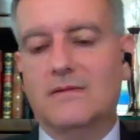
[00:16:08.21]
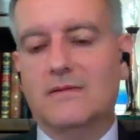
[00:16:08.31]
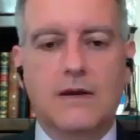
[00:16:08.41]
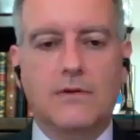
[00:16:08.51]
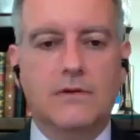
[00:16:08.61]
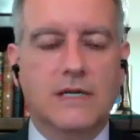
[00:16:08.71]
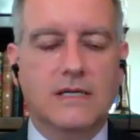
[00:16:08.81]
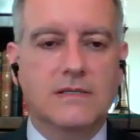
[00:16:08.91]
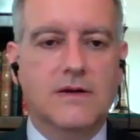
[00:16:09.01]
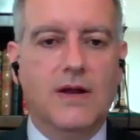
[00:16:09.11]
they're not
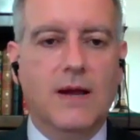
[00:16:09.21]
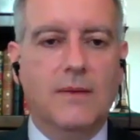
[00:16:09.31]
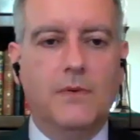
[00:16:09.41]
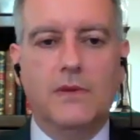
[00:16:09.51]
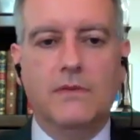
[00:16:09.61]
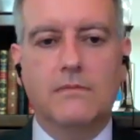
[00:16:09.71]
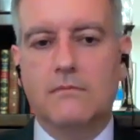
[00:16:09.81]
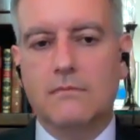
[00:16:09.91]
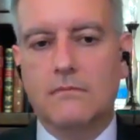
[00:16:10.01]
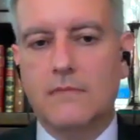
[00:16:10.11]
necessarily happy with
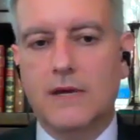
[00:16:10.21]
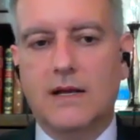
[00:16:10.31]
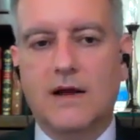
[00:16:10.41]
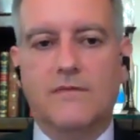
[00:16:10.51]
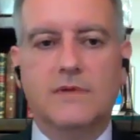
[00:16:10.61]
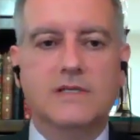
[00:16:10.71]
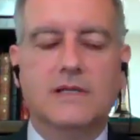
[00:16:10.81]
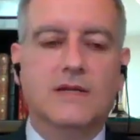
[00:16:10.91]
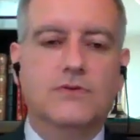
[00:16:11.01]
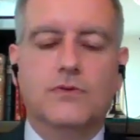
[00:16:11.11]
many governments,
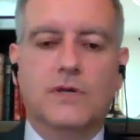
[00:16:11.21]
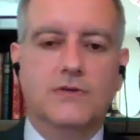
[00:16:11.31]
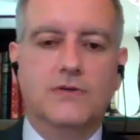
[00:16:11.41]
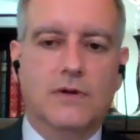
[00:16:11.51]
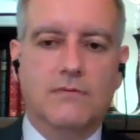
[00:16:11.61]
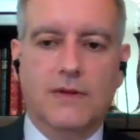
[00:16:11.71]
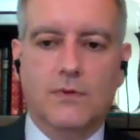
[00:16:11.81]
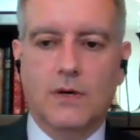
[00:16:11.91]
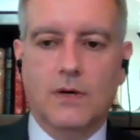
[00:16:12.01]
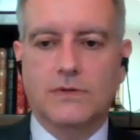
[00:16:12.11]
and that's true in Israel and around
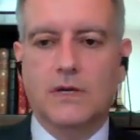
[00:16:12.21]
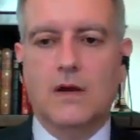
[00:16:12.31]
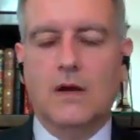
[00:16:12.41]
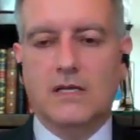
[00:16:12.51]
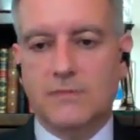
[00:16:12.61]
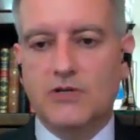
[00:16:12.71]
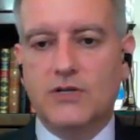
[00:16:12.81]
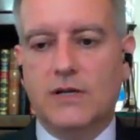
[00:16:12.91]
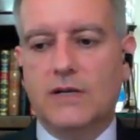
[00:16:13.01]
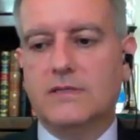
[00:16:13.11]
the world,
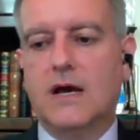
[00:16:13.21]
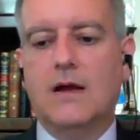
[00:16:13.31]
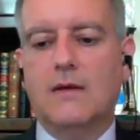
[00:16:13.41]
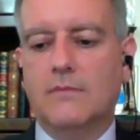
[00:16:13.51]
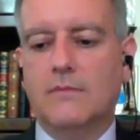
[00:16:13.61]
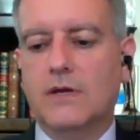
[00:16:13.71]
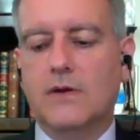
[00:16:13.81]
especially in a time